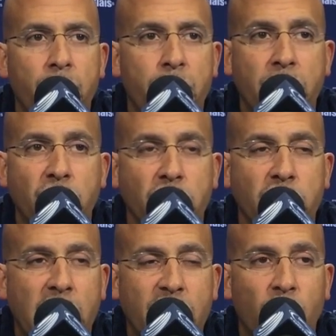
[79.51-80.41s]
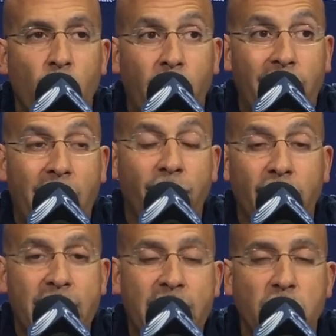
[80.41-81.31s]
been successful wherever
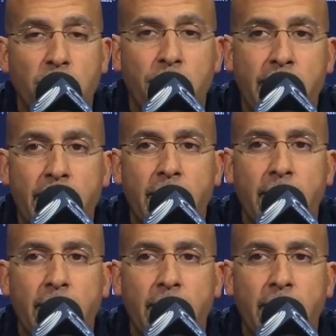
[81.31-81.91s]
he's been.